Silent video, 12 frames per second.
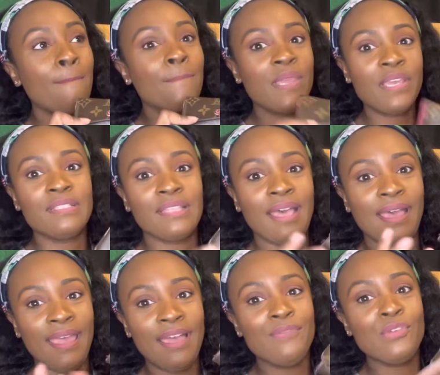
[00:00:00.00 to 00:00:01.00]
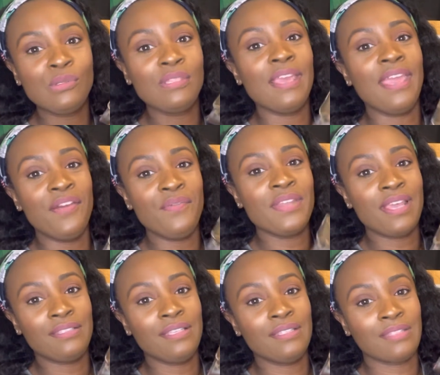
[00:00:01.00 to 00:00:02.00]
Because I have used it every
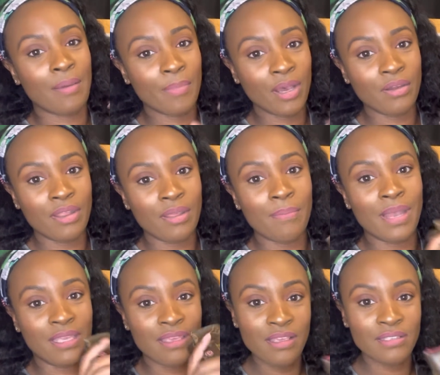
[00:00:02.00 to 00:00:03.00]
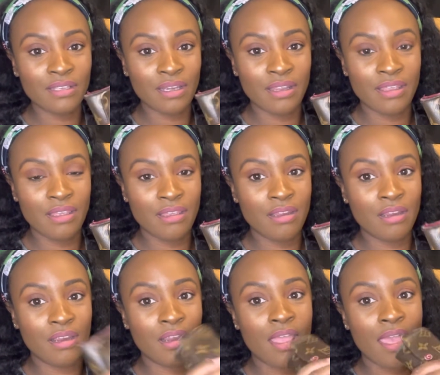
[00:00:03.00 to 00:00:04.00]
day since I bought it. My keys are in
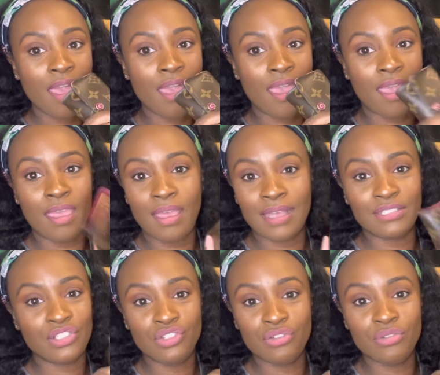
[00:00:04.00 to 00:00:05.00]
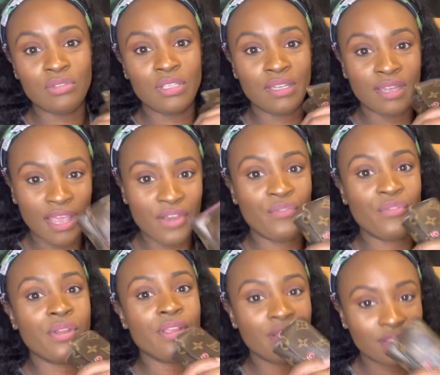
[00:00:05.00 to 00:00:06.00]
here, and I just use it
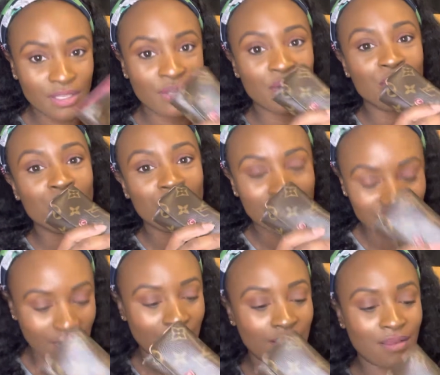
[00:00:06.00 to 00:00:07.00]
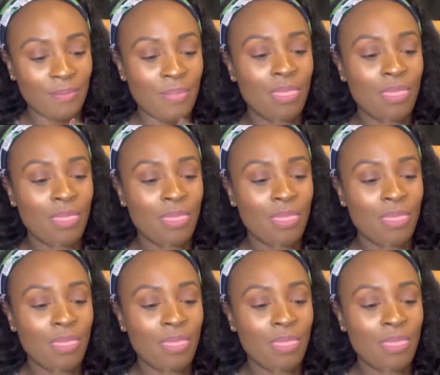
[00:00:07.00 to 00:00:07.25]
every single day.